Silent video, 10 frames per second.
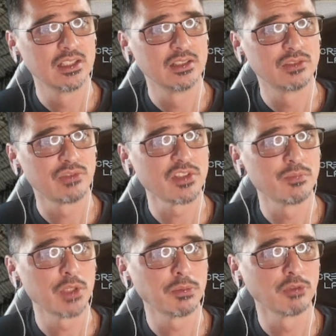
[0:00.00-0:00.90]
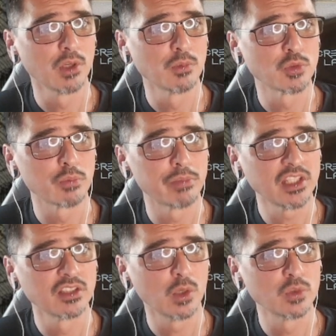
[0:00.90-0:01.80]
Dressed in purple robes with
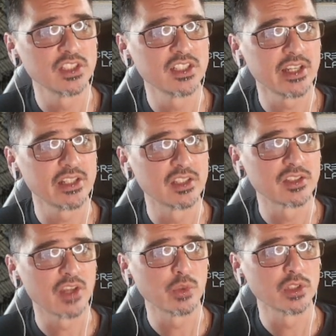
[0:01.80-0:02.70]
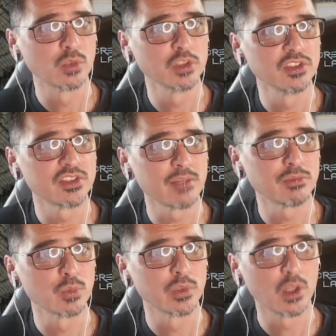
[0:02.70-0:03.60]
black and golden detail, he is holding a wooden
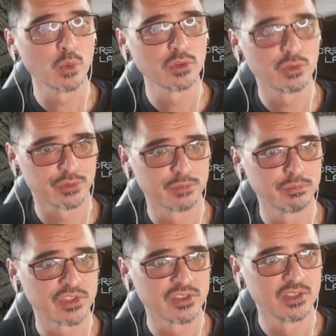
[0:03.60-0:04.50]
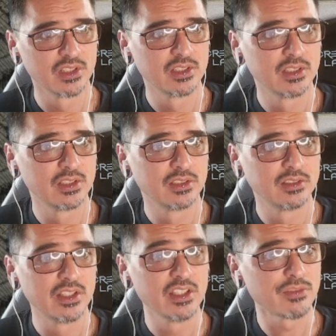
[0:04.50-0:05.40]
scepter with golden trims.
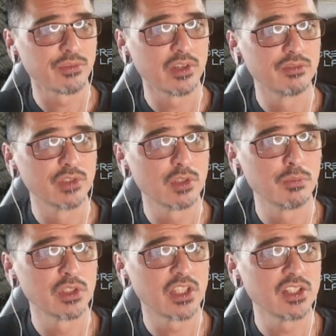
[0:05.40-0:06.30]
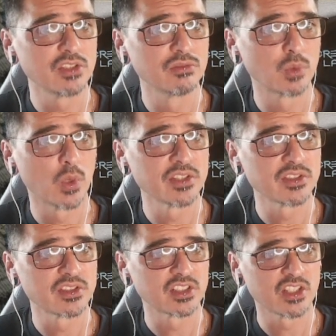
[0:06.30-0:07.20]
He is afraid of you. Communication requires
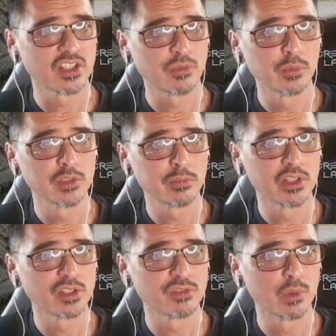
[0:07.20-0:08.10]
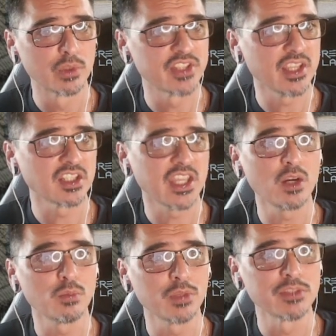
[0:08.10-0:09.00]
a successful manipulation roll. His anger
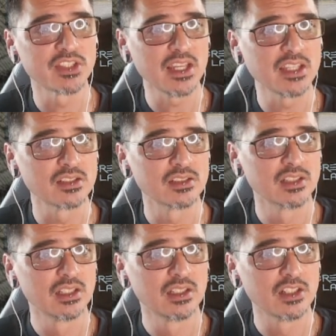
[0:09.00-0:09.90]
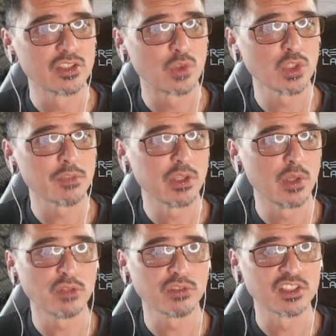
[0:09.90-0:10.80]
cannot be mistaken. It is caused by you
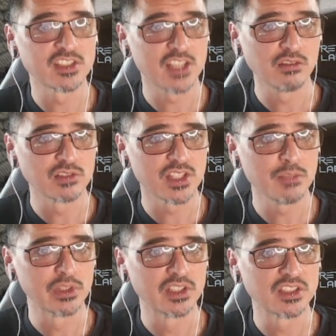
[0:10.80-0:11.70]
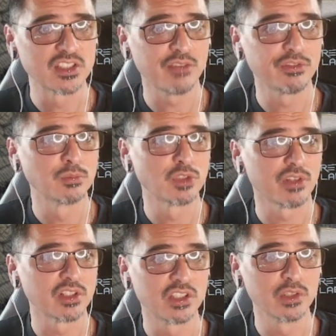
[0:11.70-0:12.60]
entering his sacred temple, and it's enough for him to
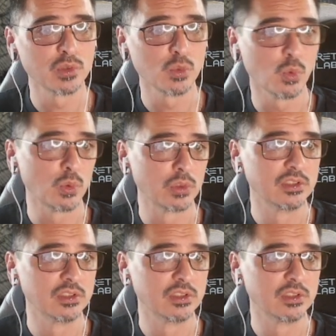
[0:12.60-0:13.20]
try and kill you all.